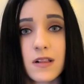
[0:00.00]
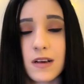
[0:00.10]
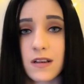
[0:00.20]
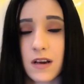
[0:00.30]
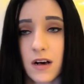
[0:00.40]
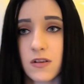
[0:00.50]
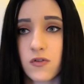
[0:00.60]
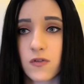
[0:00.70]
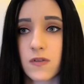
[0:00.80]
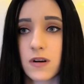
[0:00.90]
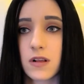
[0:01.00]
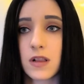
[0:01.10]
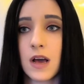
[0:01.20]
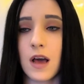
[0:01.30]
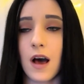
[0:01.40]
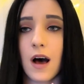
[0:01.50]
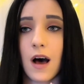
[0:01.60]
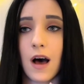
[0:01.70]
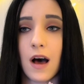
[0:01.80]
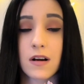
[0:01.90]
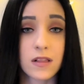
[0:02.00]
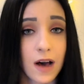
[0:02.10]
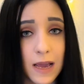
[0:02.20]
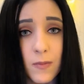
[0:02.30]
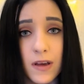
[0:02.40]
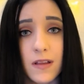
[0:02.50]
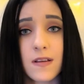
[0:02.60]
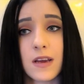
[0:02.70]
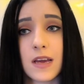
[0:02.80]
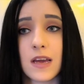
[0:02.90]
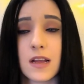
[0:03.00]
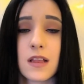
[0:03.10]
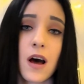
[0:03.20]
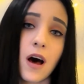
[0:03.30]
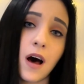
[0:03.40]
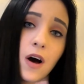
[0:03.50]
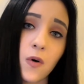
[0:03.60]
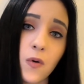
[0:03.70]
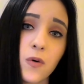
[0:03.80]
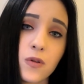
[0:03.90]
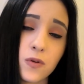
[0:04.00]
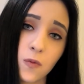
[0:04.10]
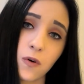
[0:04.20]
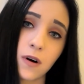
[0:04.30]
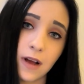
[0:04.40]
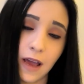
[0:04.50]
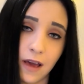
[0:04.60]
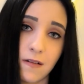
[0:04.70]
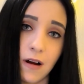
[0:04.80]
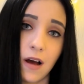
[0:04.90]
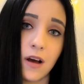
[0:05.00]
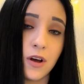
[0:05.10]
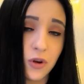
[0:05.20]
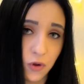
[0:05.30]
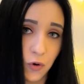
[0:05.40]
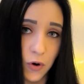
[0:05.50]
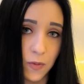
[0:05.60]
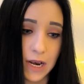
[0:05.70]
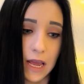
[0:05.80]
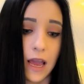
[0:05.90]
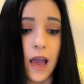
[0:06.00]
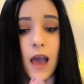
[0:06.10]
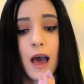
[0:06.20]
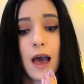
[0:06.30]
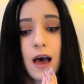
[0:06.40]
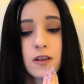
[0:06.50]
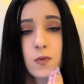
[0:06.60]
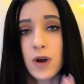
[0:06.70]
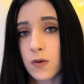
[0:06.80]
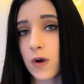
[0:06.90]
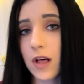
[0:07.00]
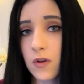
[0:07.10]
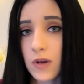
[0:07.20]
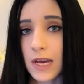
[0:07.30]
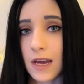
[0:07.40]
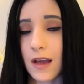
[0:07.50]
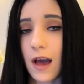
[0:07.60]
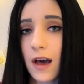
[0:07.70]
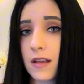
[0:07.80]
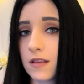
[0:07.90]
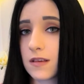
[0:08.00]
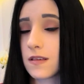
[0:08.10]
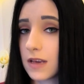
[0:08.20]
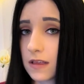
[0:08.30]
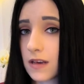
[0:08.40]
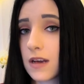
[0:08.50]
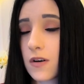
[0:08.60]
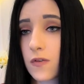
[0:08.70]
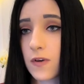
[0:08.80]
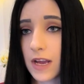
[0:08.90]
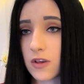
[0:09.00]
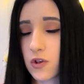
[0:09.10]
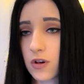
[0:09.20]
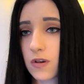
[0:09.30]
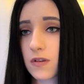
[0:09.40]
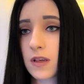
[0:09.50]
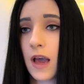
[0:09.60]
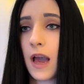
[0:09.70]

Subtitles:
and cultural climate in Cold War era Germany. And when we're looking at City of Angels,